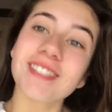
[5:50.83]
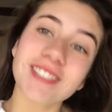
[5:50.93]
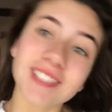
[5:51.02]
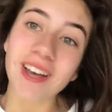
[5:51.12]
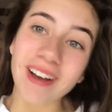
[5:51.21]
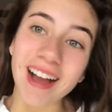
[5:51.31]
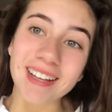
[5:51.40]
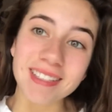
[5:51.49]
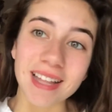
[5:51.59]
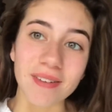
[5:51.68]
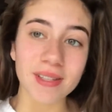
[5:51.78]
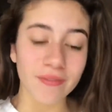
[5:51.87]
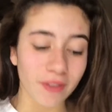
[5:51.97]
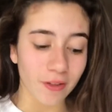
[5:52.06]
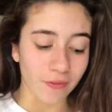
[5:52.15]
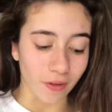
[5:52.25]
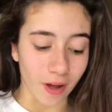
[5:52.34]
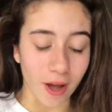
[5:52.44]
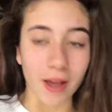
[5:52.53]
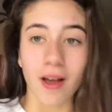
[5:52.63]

So guys, that was it for the vlog.